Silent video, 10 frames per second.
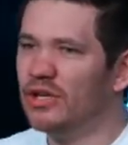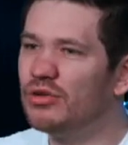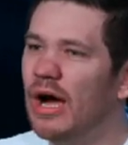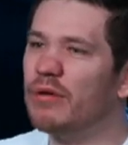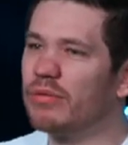
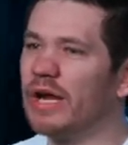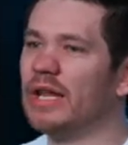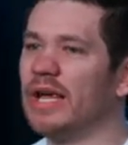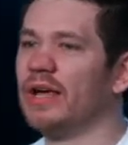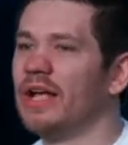Do I
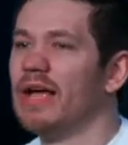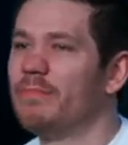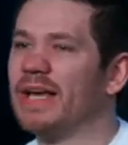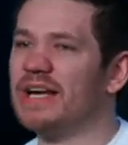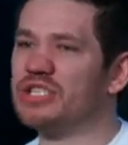really?
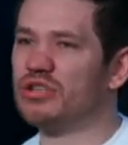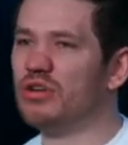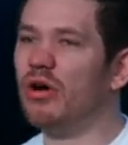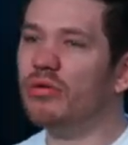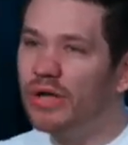Because you
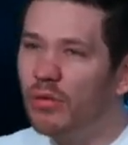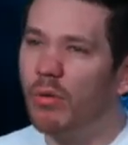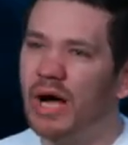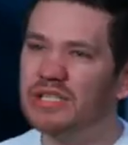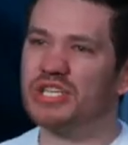know they're
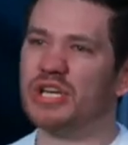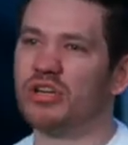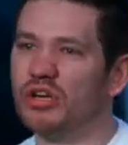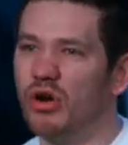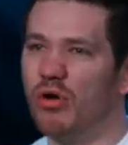
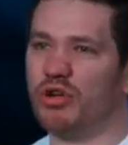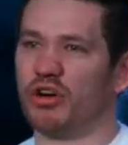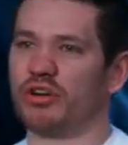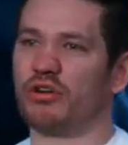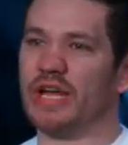watching, you know
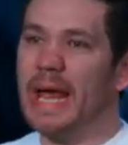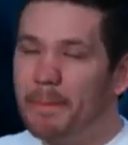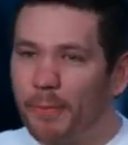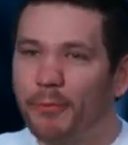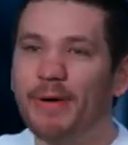you're
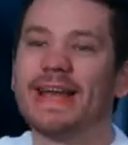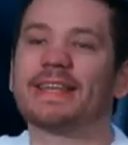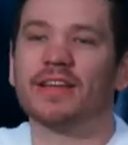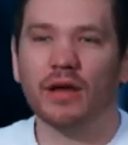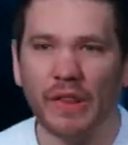
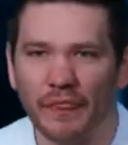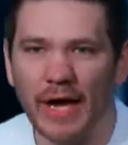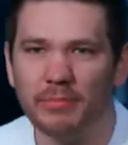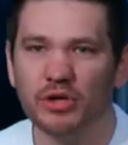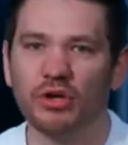imprinting on
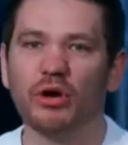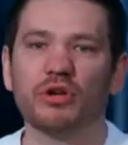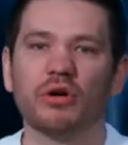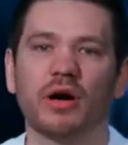them. You know you